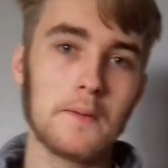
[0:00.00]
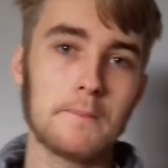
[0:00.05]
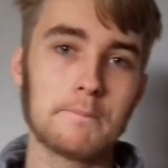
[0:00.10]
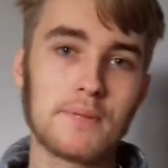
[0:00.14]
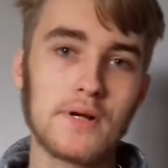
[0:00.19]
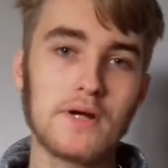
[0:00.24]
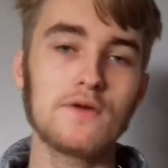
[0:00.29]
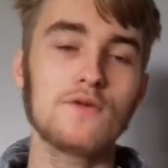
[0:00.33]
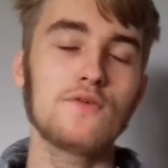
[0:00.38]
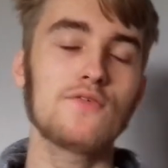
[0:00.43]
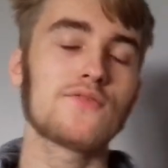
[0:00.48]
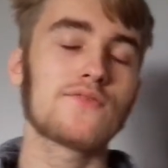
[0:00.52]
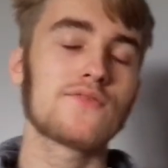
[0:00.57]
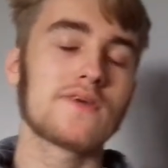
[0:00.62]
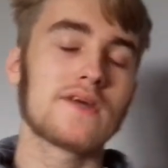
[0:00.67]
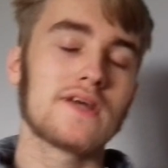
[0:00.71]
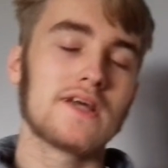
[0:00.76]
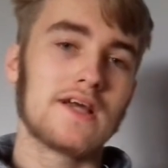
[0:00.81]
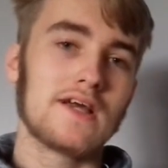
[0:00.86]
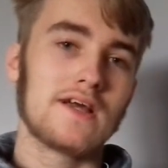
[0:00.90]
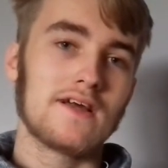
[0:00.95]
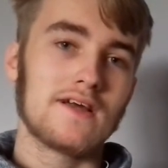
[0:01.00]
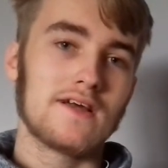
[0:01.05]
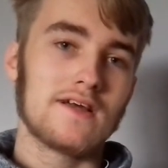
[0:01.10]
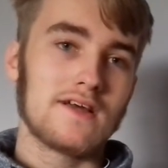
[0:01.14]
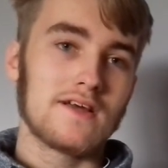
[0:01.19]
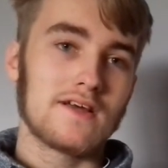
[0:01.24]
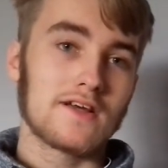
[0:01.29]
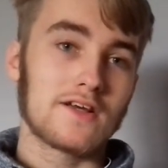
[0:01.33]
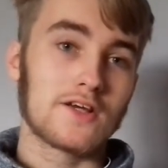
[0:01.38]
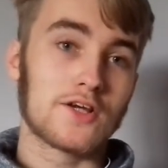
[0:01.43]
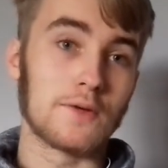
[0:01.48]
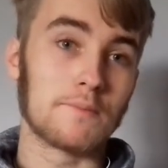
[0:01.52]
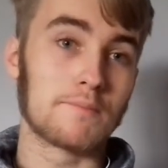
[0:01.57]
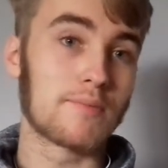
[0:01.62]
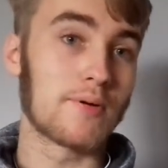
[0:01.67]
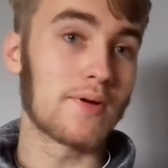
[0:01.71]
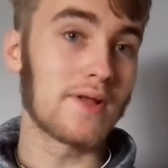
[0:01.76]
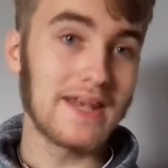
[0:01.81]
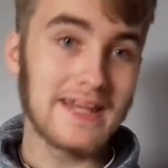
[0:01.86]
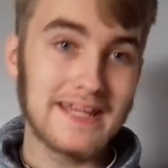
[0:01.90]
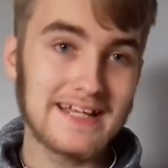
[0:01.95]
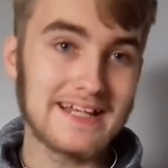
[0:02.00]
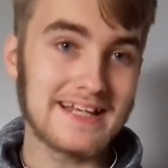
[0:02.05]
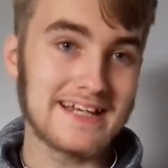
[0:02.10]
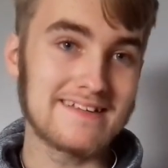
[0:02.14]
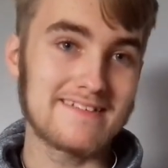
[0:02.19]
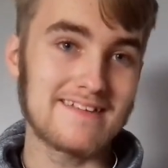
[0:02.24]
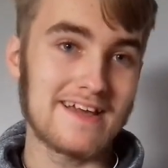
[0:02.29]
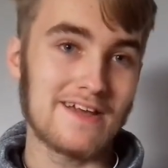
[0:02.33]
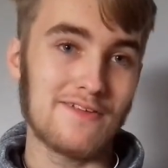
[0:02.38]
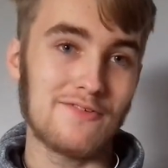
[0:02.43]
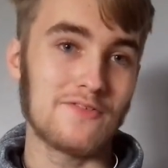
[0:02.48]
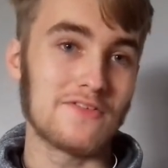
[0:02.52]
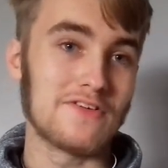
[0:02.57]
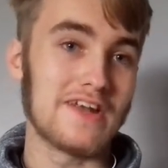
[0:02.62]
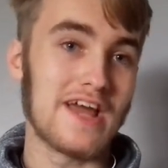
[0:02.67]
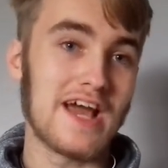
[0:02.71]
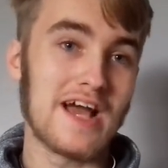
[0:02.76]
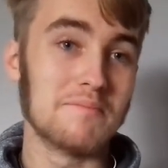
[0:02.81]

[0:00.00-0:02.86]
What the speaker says: Both completely different,